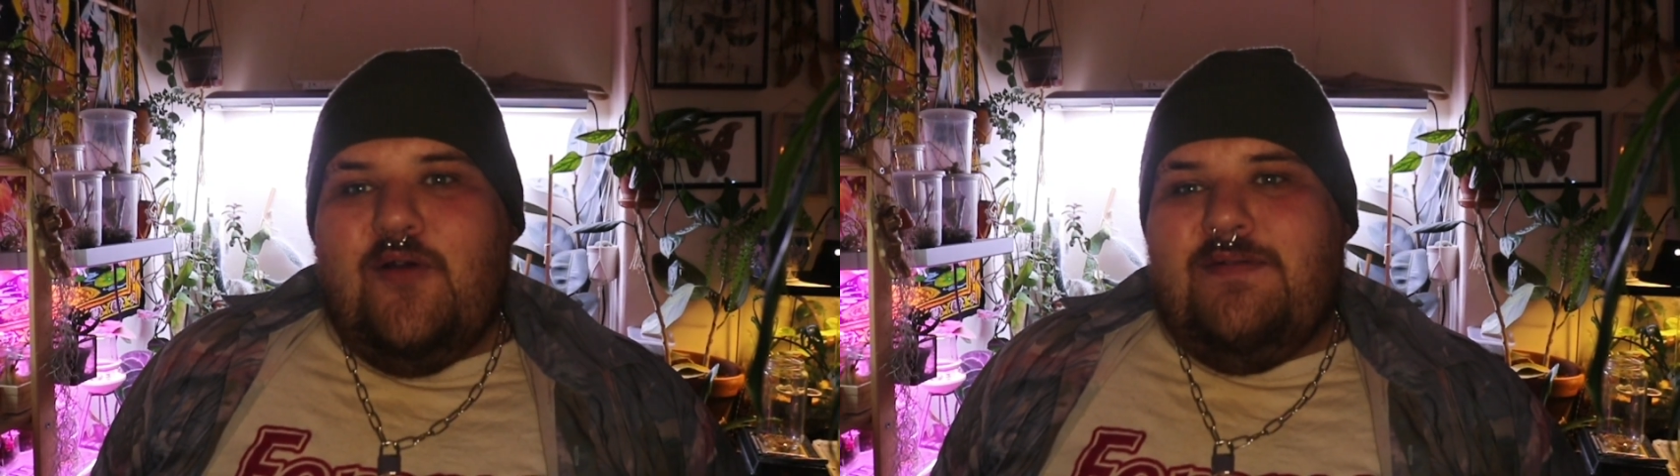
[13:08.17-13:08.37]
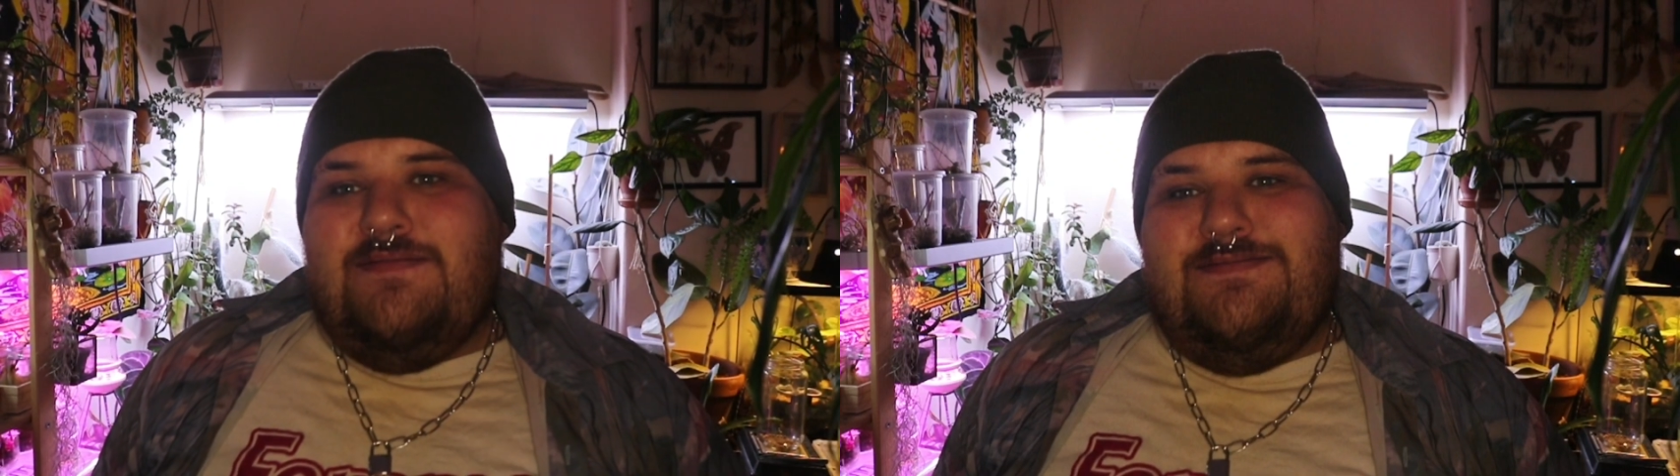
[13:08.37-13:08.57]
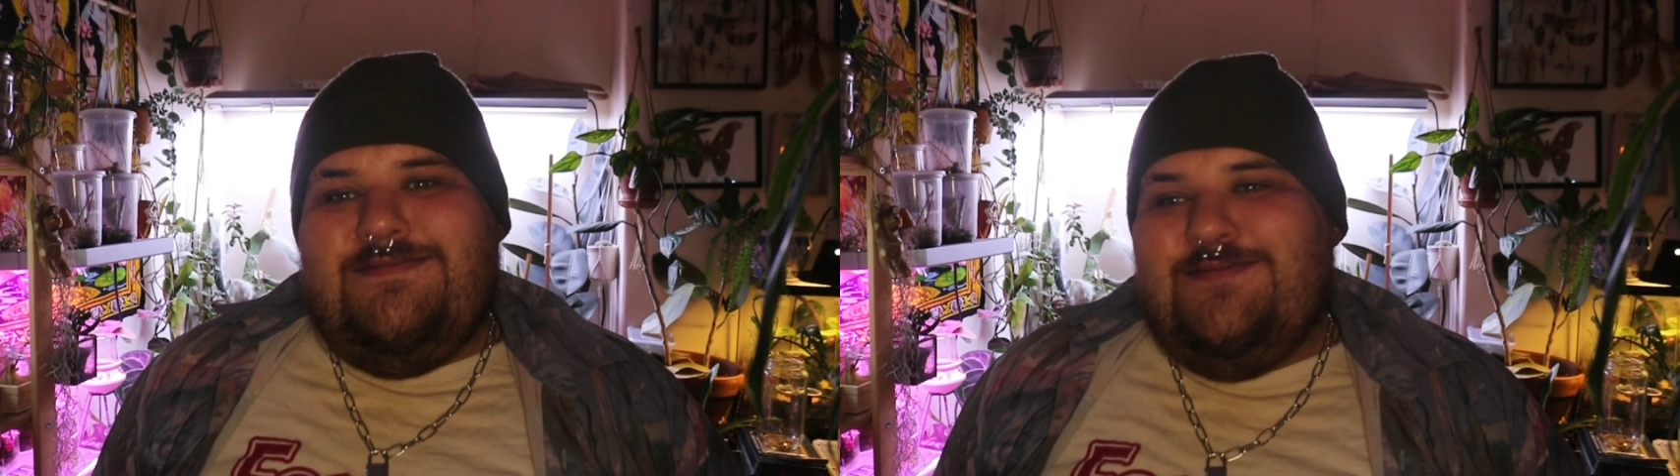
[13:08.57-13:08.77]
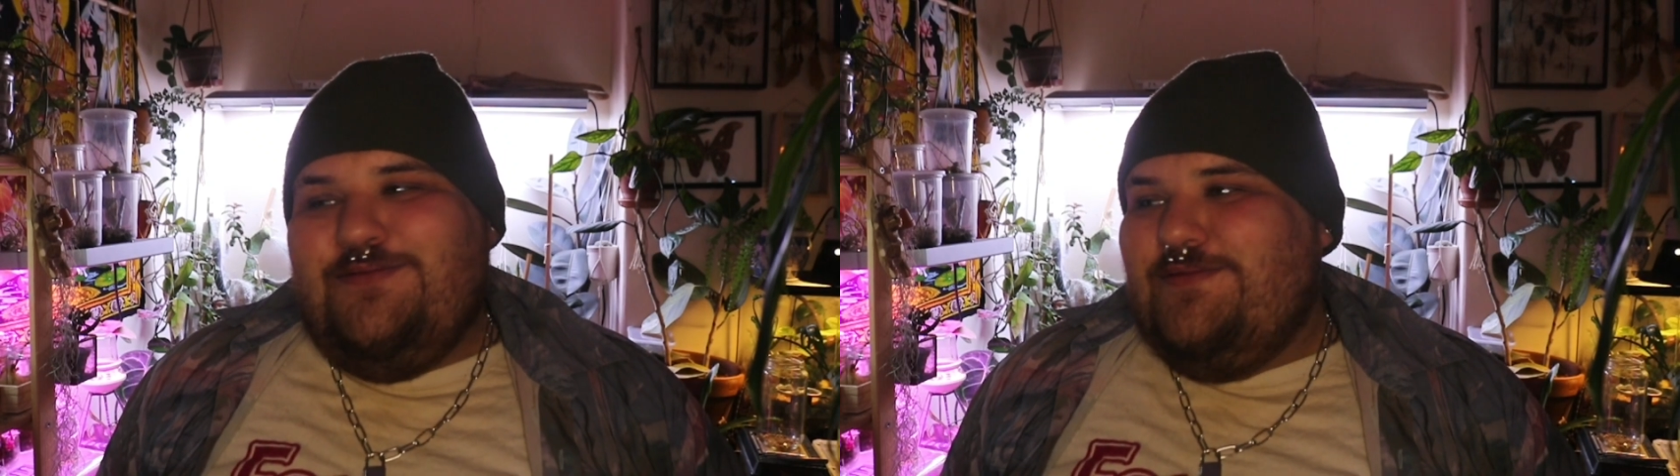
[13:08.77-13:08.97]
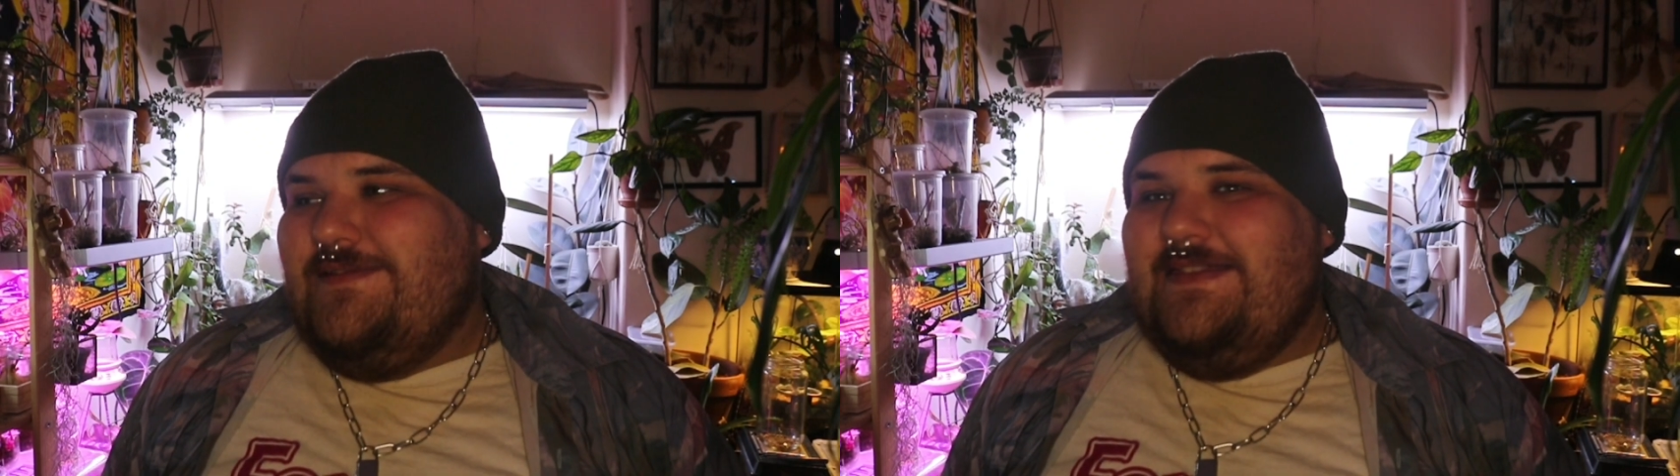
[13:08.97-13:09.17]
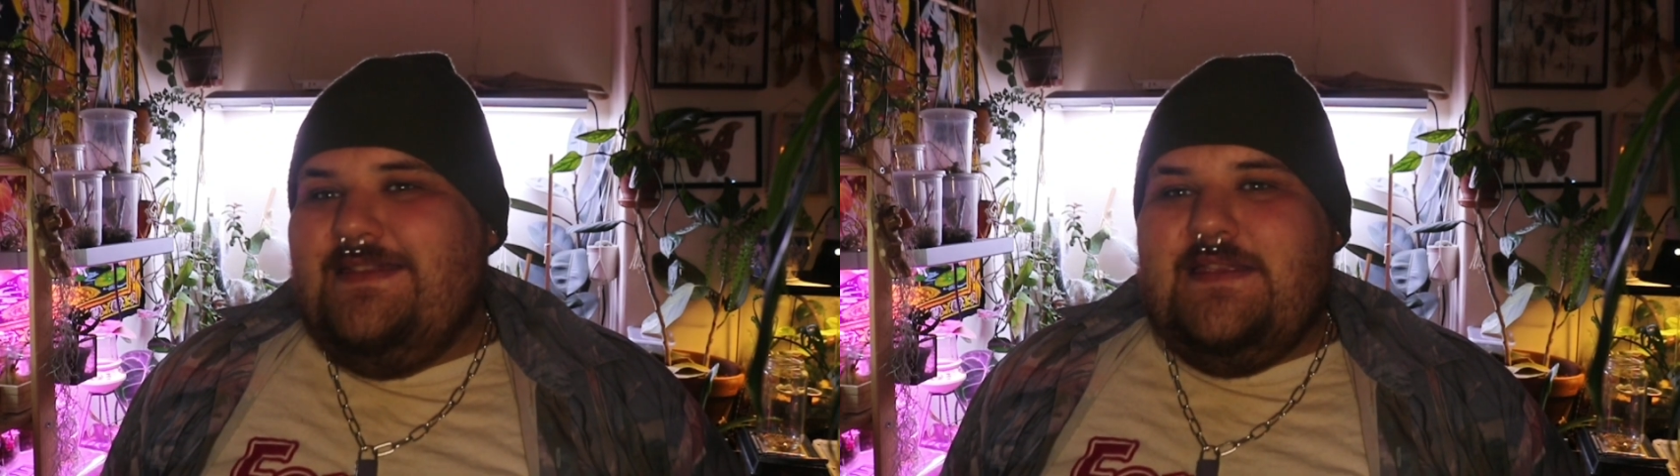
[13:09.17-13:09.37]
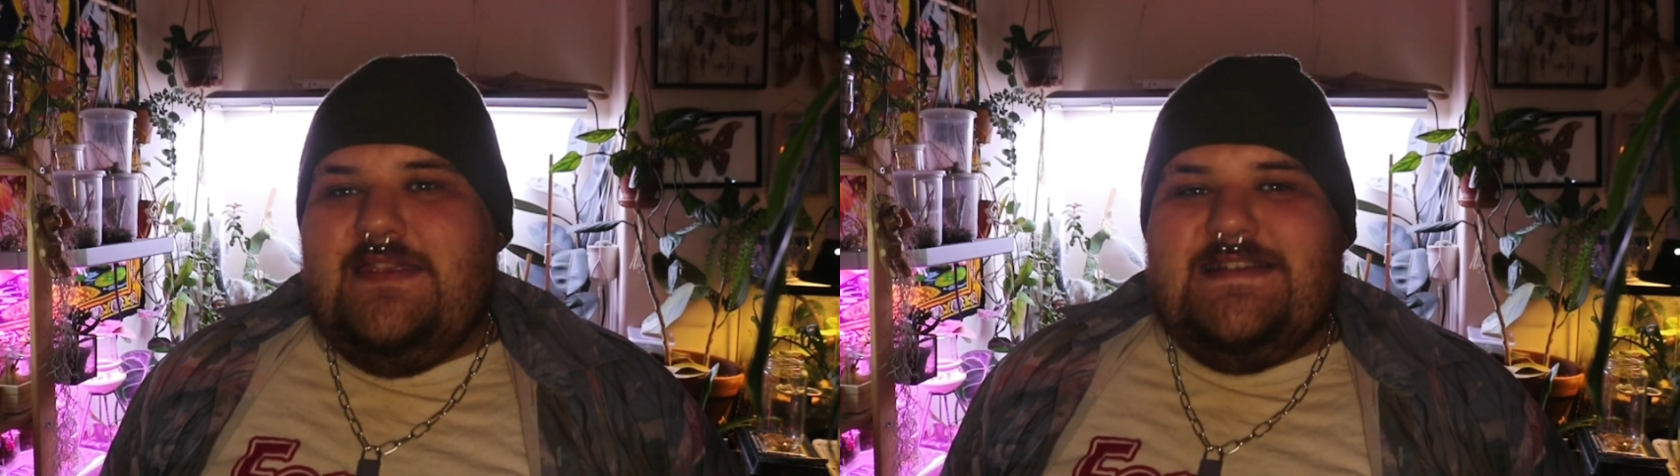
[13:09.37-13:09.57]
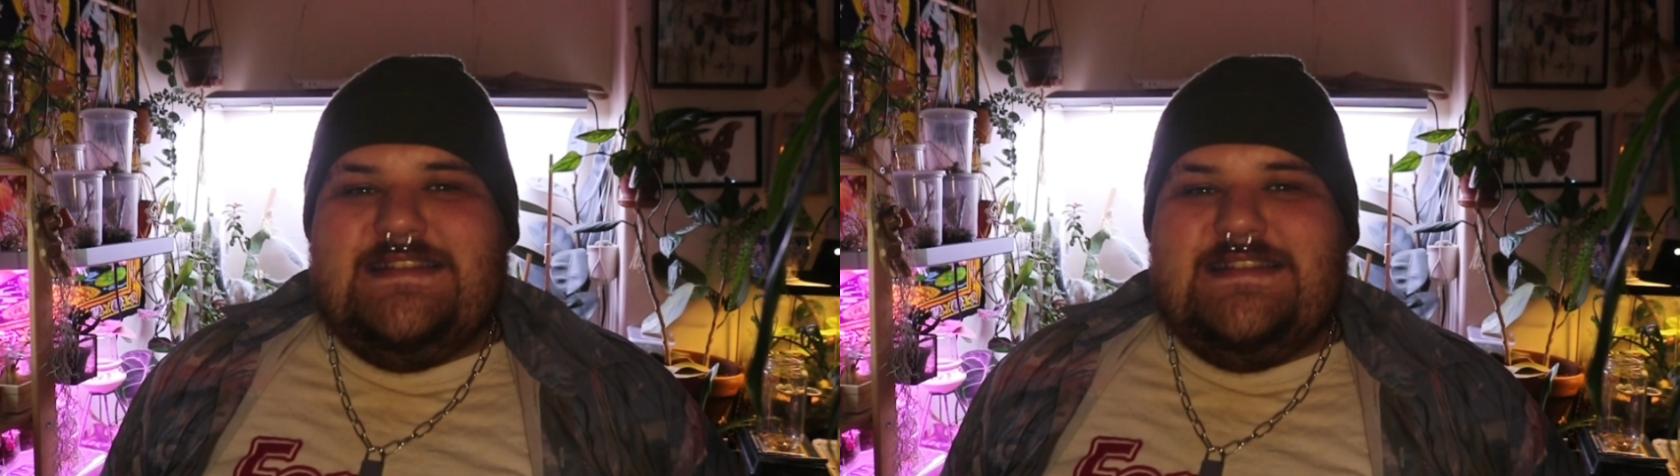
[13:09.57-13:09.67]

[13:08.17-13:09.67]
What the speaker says: the